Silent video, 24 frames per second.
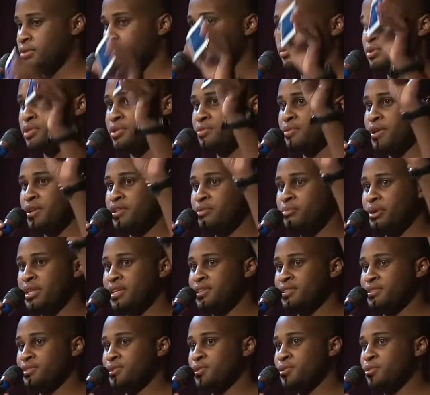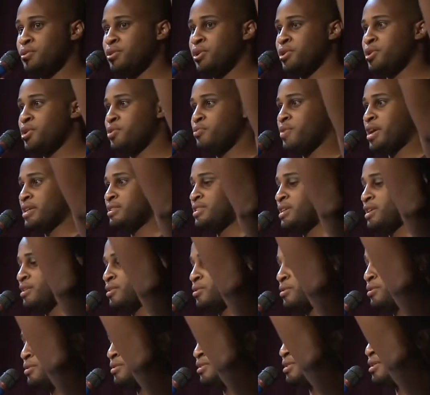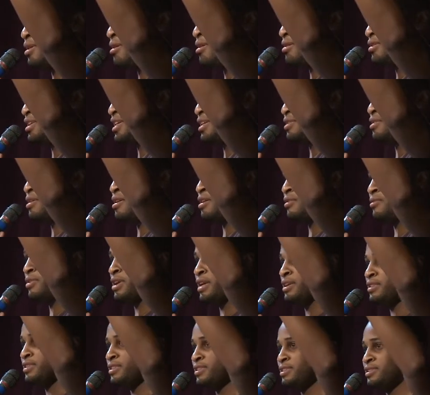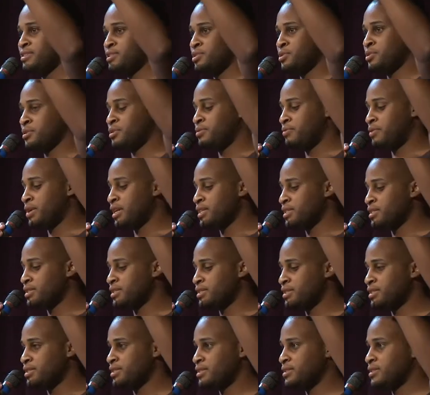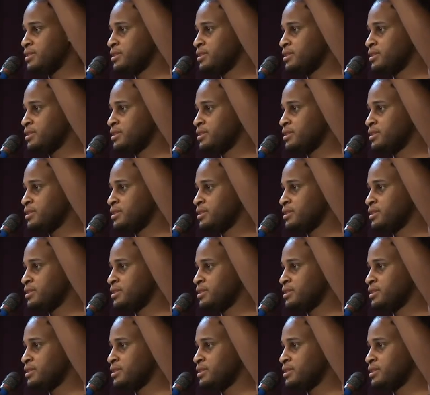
We're surrounded by these little glowing rectangles all day long, right? These digital devices.